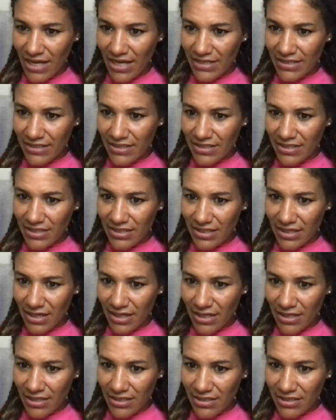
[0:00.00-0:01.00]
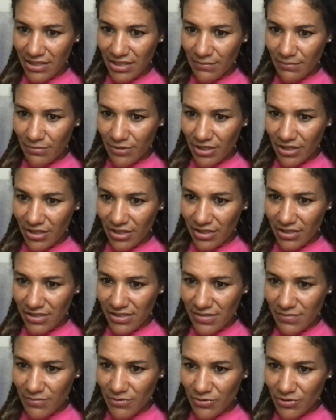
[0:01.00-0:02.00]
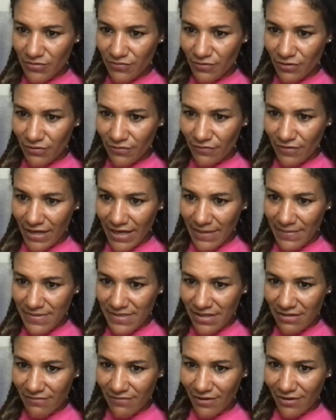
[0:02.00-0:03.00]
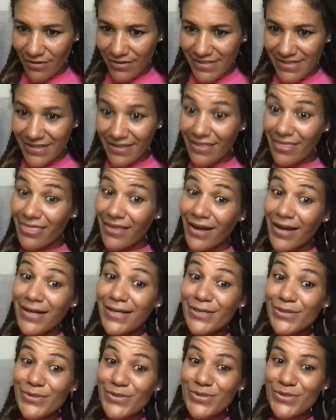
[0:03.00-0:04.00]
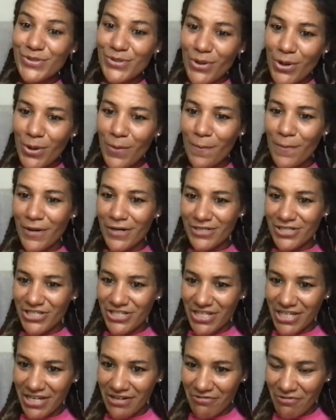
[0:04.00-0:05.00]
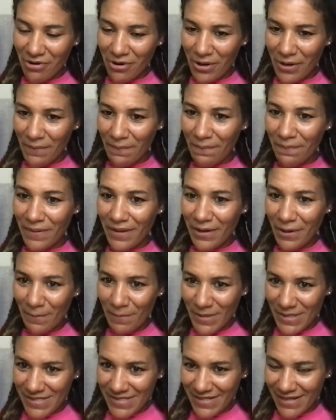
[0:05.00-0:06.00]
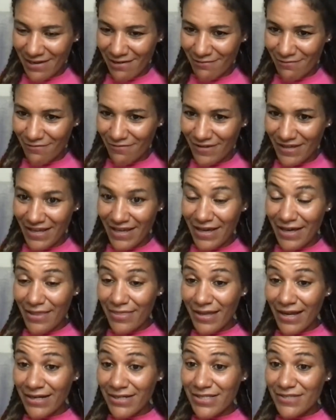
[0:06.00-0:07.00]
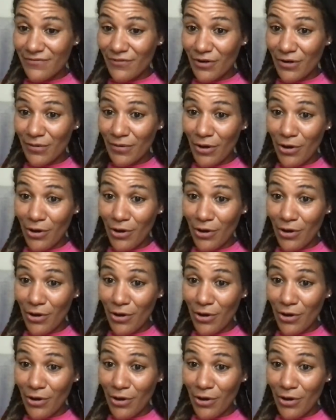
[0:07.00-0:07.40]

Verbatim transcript: the key and keep bringing these beautiful vibes and vlogs thank you so much t-roy big up yourself thanks for